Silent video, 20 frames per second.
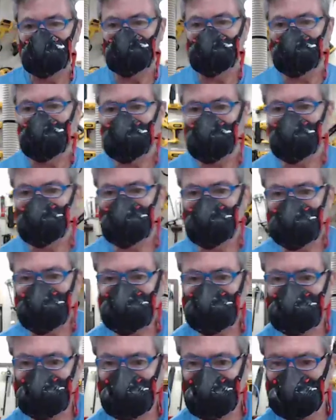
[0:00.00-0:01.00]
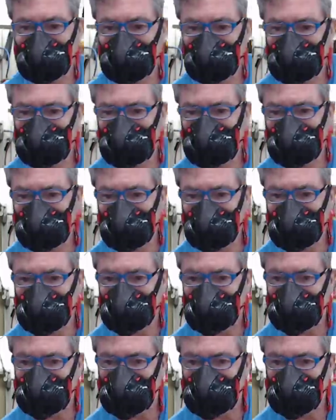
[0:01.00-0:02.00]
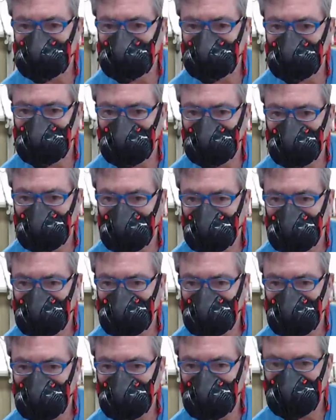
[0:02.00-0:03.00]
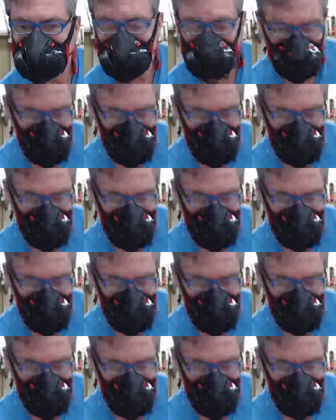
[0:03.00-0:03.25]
Besek used to get, what's the shelf life of the